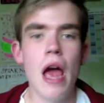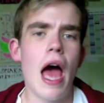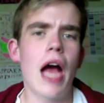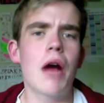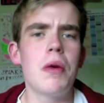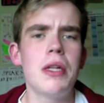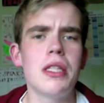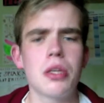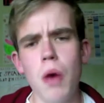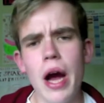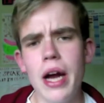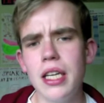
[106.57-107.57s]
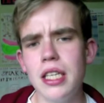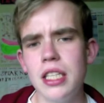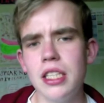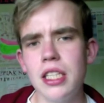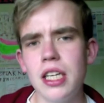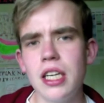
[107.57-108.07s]
Like Quinn's like choir
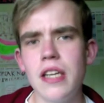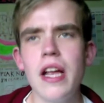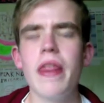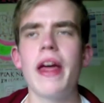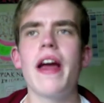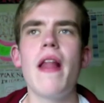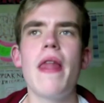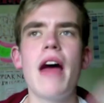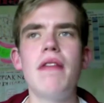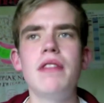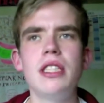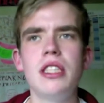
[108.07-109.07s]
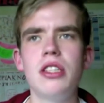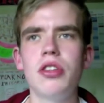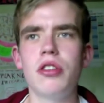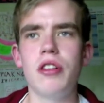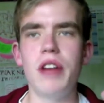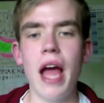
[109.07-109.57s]
teacher. Like they haven't seen each
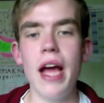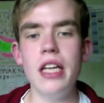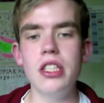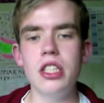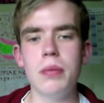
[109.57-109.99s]
other in ages,